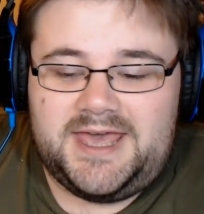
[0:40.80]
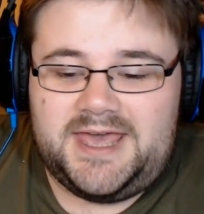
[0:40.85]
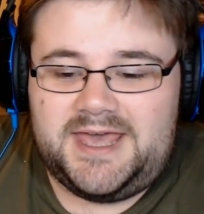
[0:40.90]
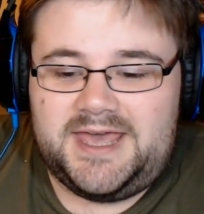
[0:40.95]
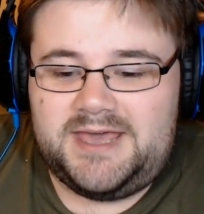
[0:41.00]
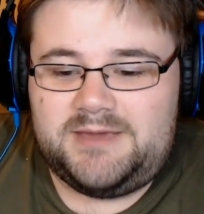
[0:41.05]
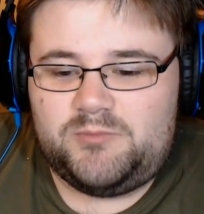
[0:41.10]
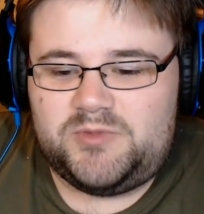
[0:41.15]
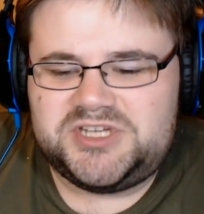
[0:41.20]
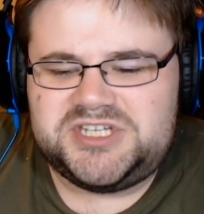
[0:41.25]

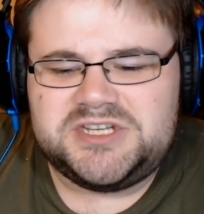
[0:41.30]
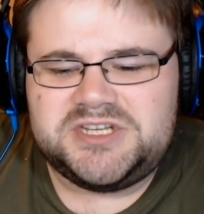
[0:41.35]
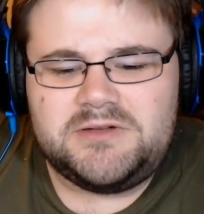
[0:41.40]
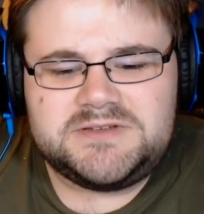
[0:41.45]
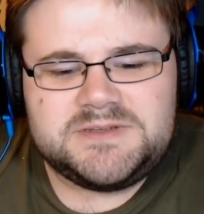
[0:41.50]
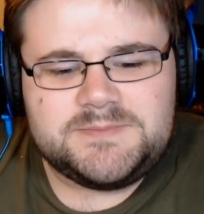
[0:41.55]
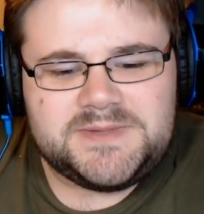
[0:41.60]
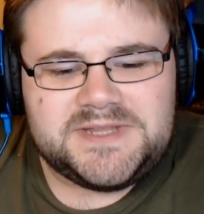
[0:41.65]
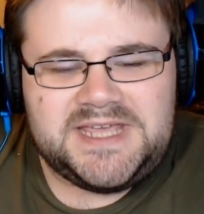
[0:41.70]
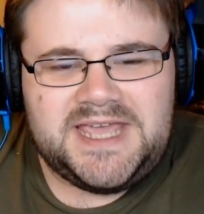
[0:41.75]
which
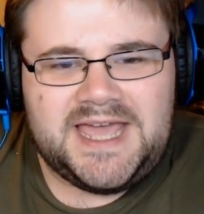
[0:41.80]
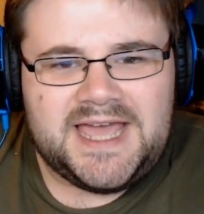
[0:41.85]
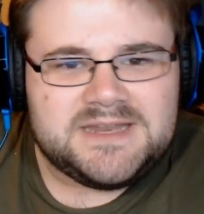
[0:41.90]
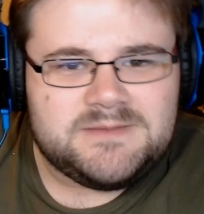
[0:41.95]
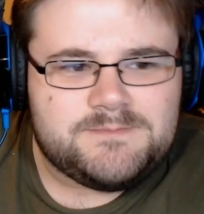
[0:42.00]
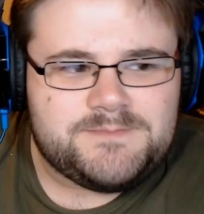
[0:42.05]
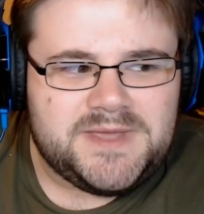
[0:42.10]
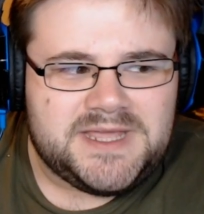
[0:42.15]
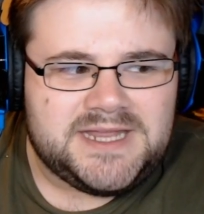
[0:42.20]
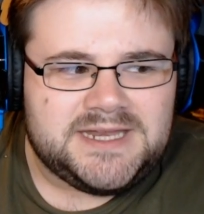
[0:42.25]
notably
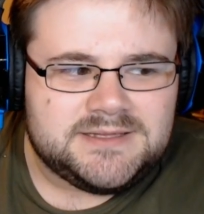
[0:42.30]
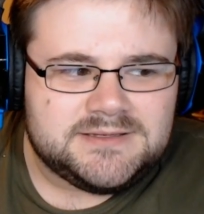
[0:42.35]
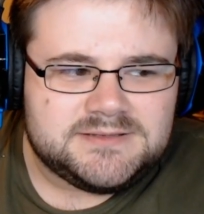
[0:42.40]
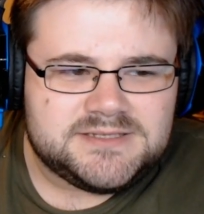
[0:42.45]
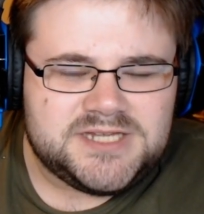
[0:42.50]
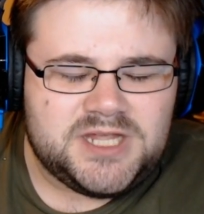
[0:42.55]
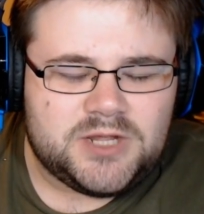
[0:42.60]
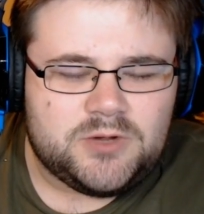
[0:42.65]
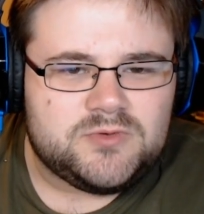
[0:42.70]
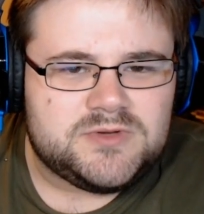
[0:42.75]
had been
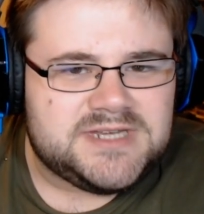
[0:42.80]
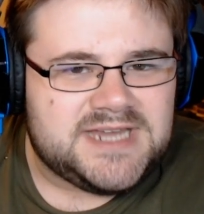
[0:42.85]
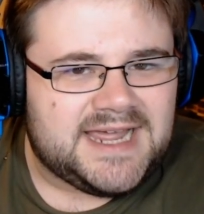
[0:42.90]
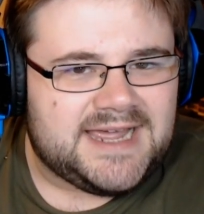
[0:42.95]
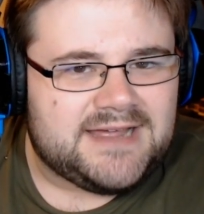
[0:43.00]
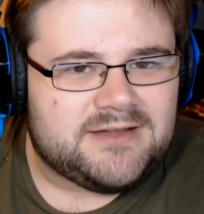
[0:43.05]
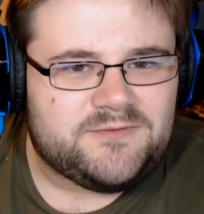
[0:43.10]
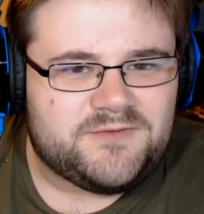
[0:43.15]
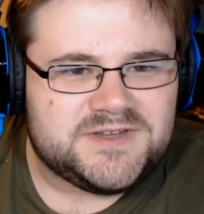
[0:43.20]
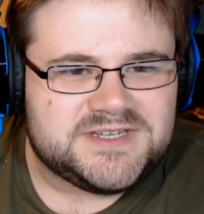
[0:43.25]
toned
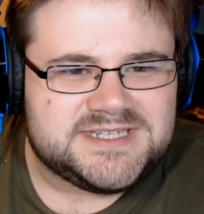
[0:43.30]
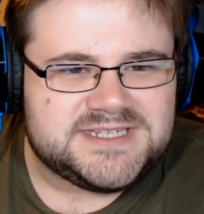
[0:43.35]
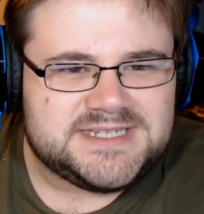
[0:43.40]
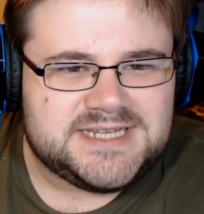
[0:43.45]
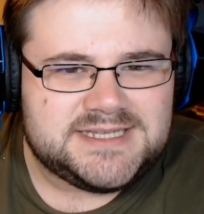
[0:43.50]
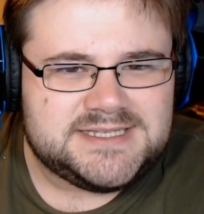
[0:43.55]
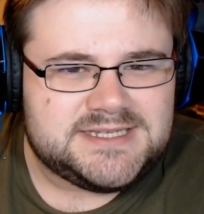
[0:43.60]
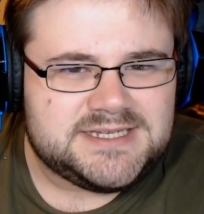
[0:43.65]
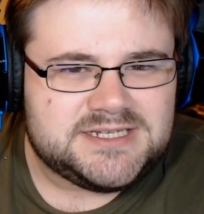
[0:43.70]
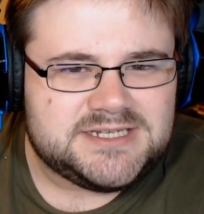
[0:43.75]
down for
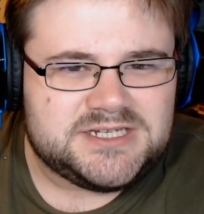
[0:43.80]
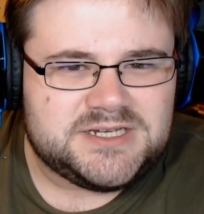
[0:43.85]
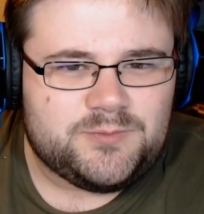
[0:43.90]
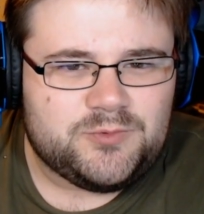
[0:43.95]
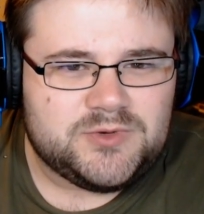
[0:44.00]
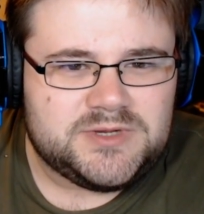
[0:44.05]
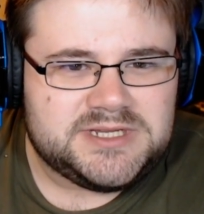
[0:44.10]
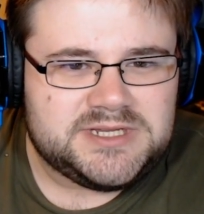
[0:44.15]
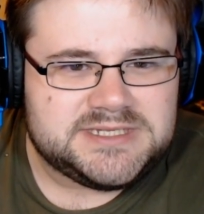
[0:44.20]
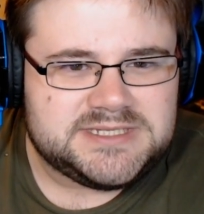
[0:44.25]
censorship
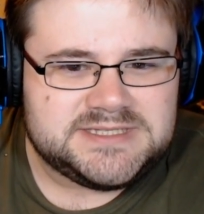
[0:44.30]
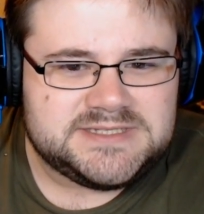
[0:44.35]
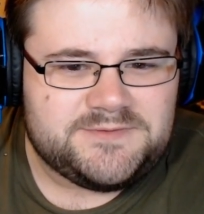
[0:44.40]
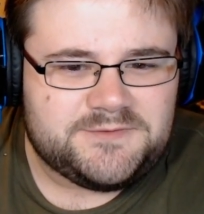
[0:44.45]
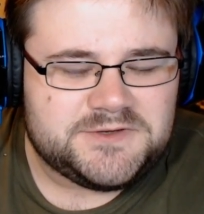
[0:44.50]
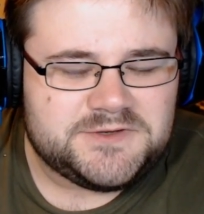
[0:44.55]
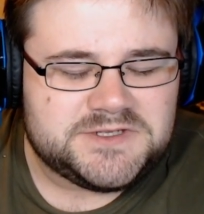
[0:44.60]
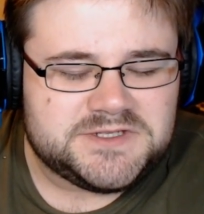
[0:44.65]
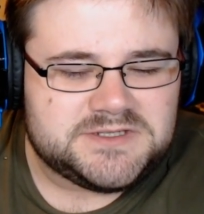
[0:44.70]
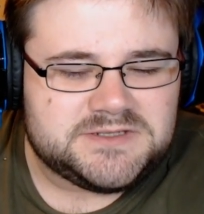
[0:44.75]
reasons for
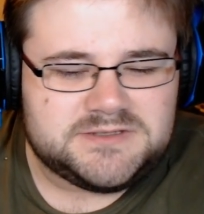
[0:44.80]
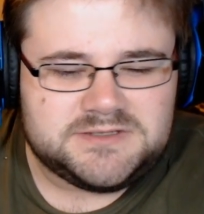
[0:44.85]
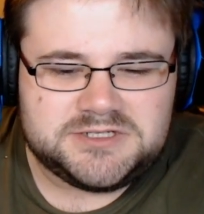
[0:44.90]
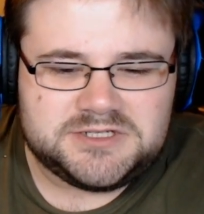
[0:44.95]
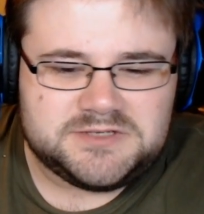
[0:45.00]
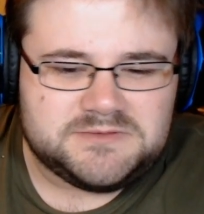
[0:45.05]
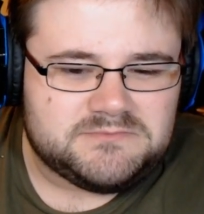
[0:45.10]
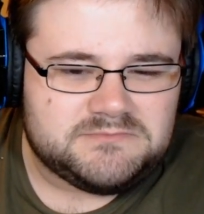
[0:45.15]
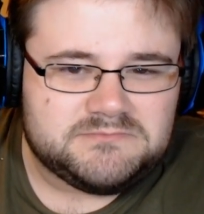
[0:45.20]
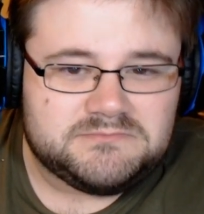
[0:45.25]

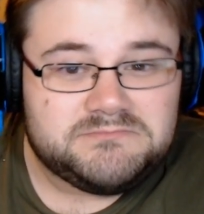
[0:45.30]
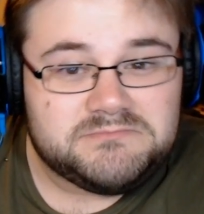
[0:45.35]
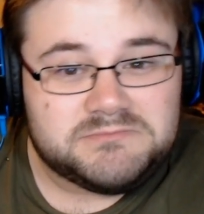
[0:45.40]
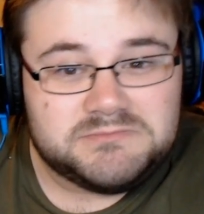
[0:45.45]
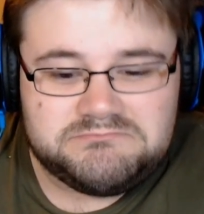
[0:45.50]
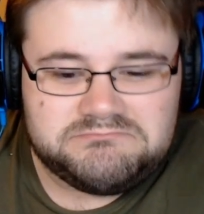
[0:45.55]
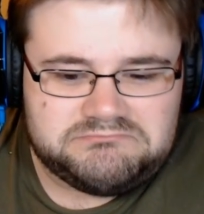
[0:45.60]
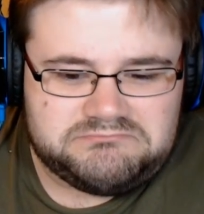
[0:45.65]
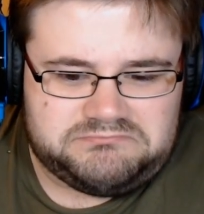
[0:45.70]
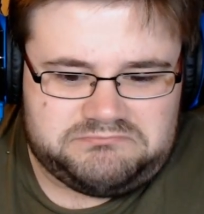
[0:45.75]
some
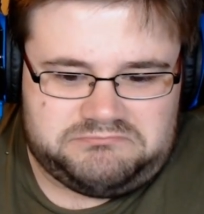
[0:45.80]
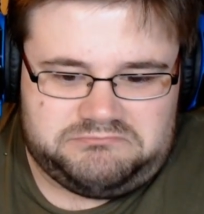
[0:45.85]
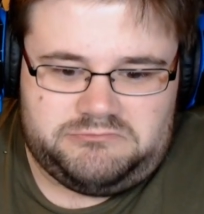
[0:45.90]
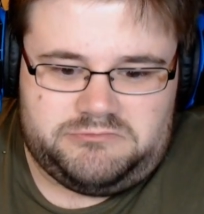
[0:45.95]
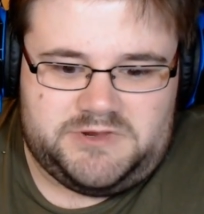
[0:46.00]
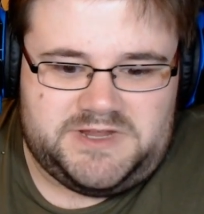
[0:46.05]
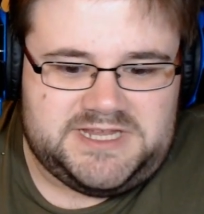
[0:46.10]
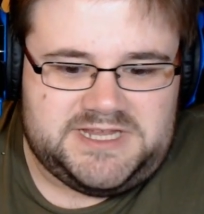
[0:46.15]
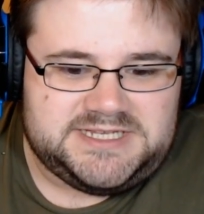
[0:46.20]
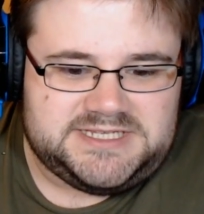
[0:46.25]

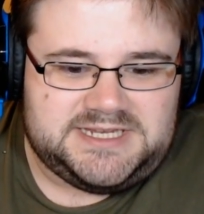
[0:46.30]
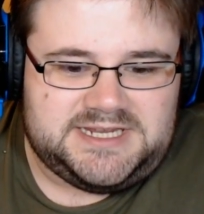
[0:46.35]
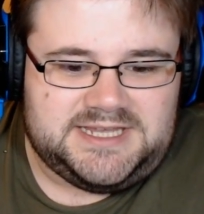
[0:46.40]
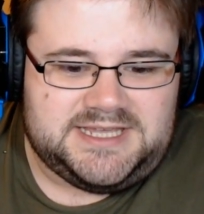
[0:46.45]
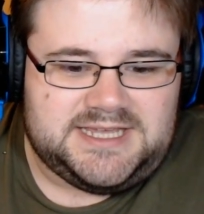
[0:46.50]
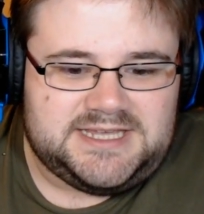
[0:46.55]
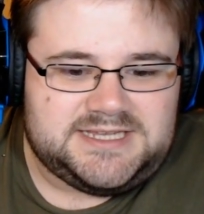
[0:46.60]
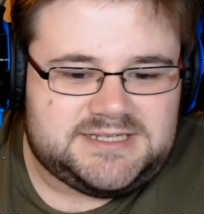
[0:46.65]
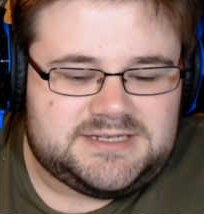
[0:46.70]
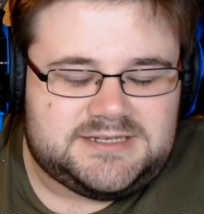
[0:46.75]
reason, I
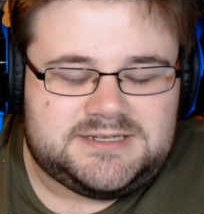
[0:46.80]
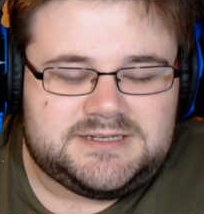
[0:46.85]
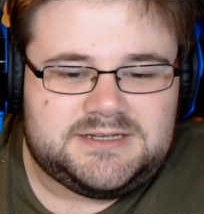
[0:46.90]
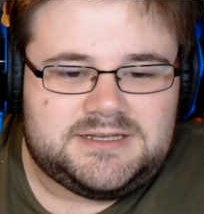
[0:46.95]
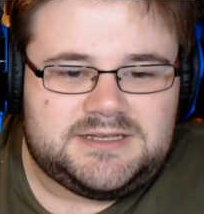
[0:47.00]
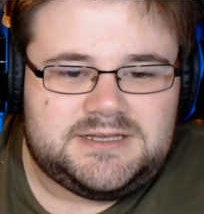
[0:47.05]
guess,